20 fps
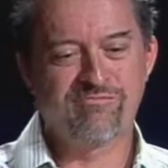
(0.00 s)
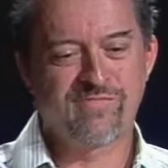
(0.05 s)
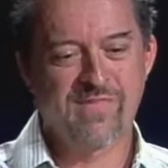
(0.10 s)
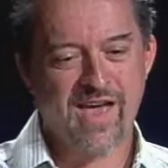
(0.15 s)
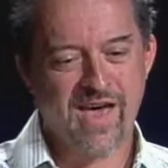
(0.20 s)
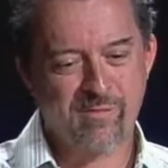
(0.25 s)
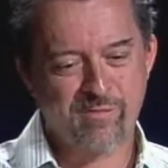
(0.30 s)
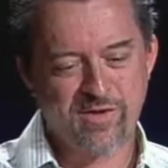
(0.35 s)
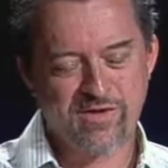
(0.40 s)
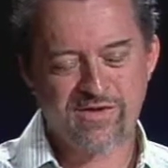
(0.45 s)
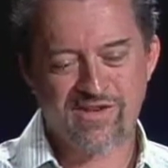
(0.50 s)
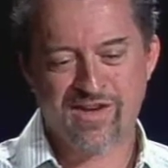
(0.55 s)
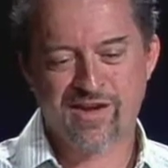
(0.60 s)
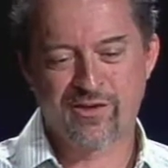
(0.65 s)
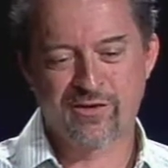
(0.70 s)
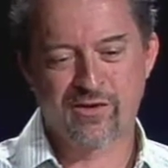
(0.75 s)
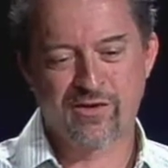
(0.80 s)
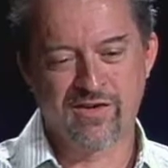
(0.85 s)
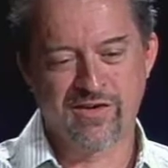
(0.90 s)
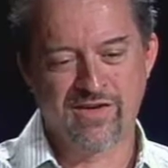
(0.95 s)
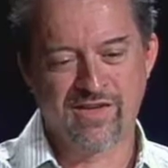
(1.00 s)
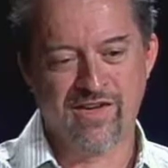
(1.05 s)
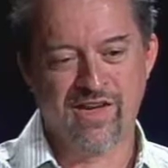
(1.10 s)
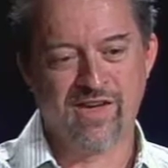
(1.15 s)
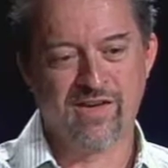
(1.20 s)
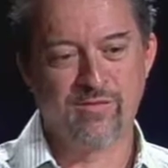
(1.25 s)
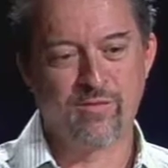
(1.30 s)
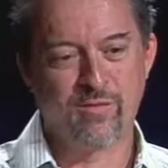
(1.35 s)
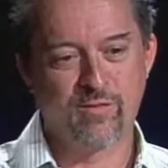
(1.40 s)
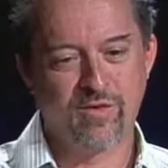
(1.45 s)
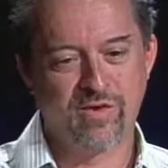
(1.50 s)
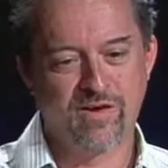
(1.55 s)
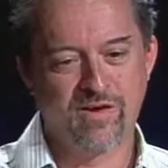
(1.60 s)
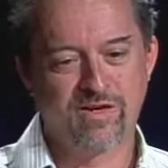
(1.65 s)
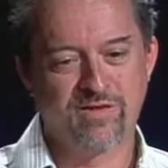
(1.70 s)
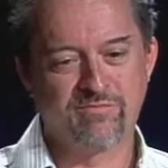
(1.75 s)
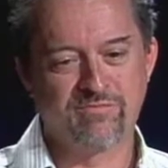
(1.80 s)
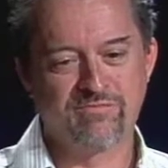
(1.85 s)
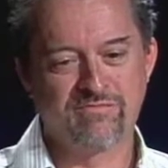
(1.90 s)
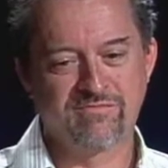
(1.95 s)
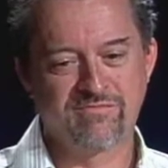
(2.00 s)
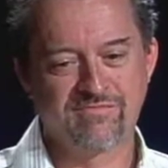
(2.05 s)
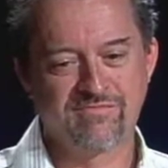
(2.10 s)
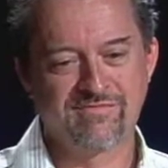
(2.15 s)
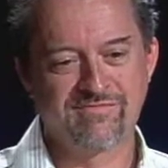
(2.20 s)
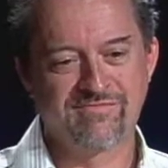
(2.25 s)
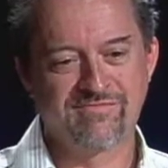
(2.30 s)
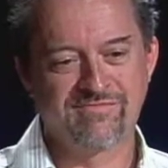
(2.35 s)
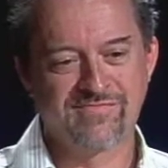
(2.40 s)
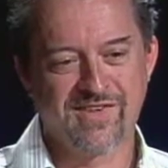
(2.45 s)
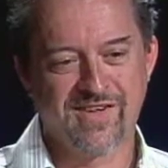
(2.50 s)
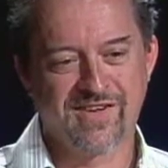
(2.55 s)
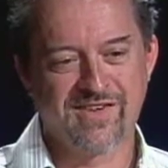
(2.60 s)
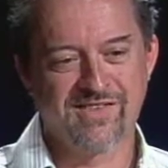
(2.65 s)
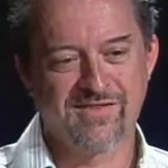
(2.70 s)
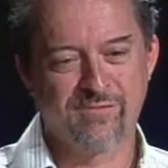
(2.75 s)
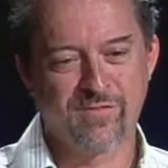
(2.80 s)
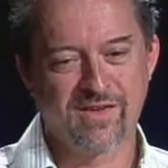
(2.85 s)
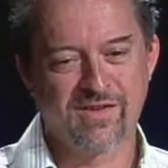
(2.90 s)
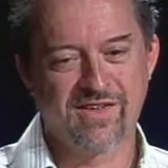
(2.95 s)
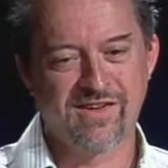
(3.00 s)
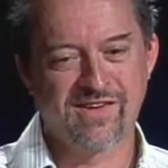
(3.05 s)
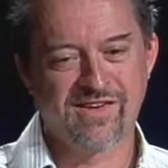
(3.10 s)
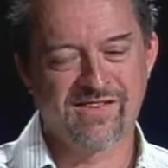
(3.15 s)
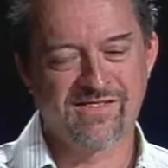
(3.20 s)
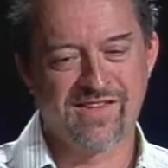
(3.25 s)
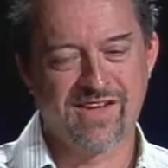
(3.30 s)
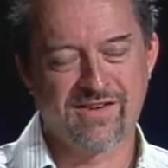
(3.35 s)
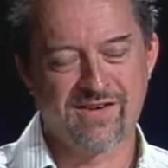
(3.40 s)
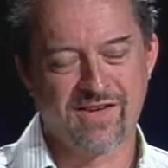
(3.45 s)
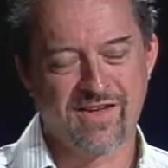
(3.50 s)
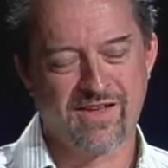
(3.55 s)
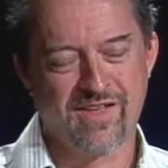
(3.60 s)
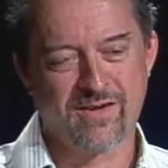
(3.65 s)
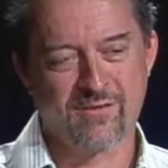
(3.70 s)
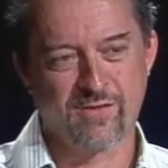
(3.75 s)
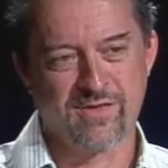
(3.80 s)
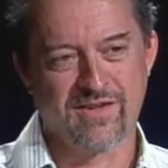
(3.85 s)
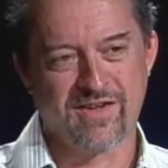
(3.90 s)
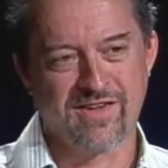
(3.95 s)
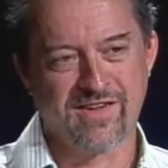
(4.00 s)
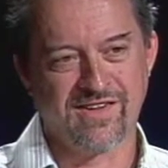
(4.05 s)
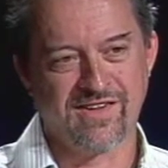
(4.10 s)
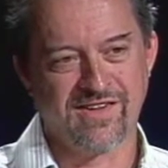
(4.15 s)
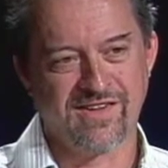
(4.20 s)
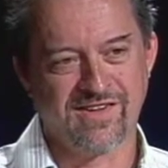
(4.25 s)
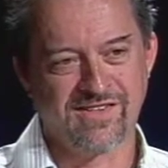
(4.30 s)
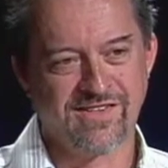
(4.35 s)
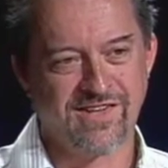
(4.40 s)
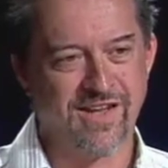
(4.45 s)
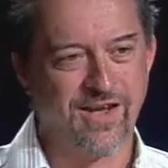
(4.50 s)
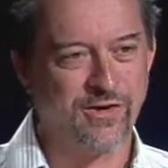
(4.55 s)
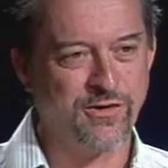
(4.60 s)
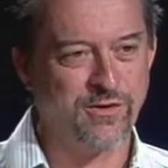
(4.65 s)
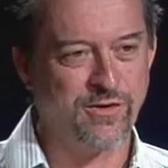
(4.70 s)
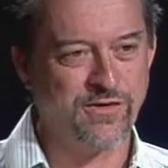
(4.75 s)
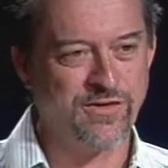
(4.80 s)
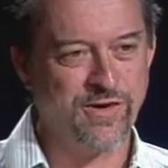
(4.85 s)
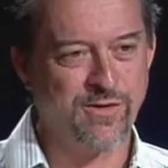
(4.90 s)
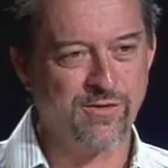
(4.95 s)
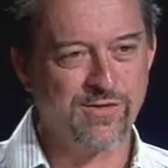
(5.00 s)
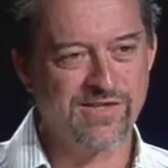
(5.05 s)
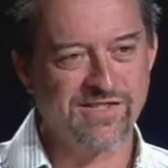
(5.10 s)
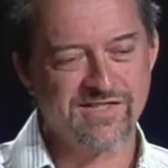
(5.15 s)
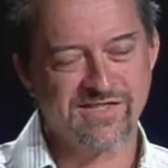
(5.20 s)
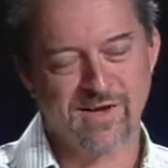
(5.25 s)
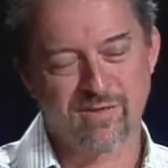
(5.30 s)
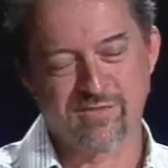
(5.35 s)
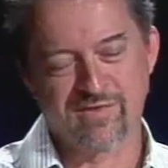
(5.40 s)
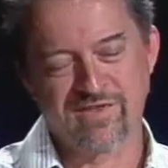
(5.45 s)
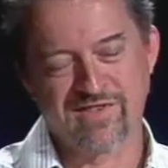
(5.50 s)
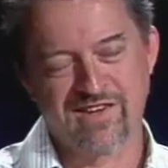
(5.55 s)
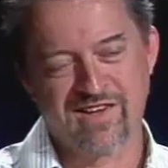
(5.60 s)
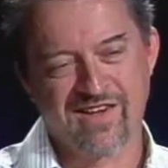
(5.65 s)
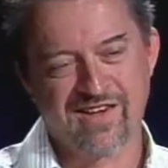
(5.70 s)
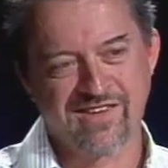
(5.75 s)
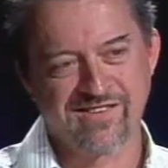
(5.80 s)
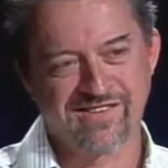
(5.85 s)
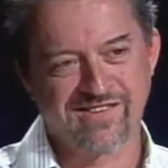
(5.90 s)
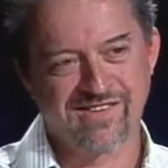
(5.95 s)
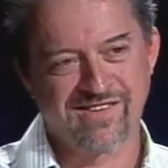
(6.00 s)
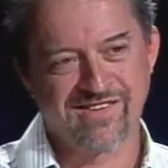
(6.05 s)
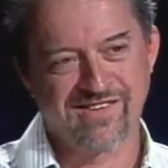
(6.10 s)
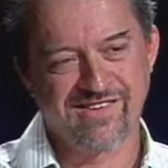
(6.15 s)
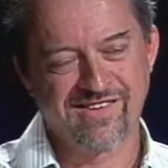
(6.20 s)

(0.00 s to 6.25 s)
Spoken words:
happy childhood, yeah. But then, like with any childhood, there was its ups and downs.